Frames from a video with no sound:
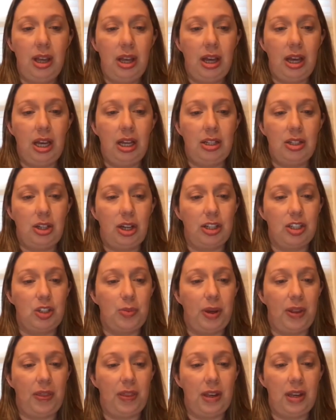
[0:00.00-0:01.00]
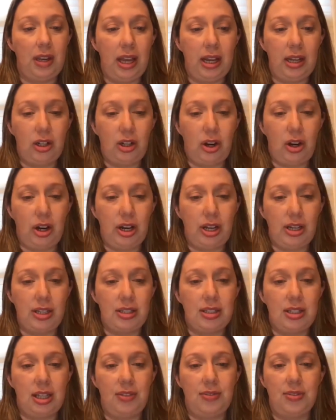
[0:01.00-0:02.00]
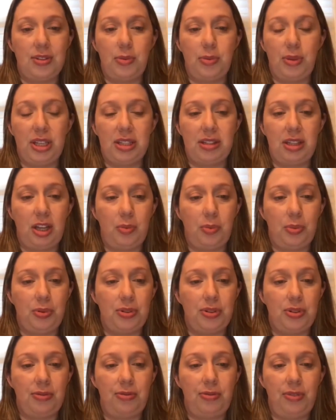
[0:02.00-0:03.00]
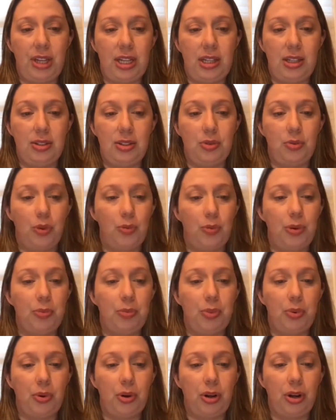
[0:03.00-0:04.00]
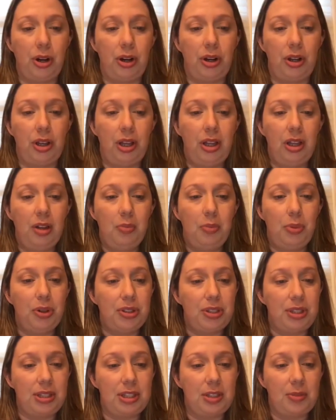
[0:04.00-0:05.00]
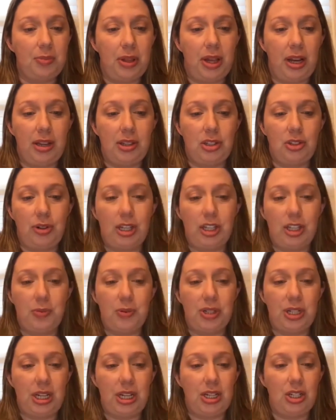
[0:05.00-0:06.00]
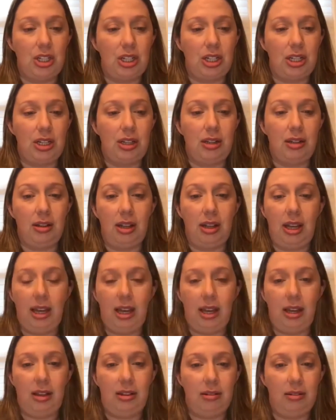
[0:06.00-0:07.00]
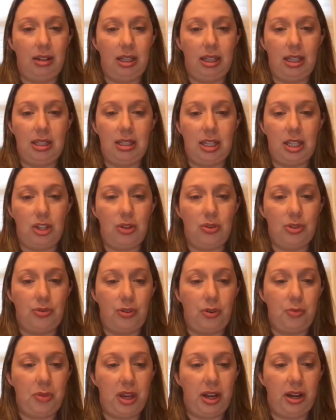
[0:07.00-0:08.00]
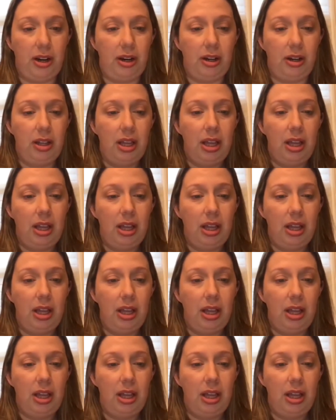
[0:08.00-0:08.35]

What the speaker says: It talks about the net cost, gives some examples of fees, room and board, books and supplies, transportation, and it continues from there.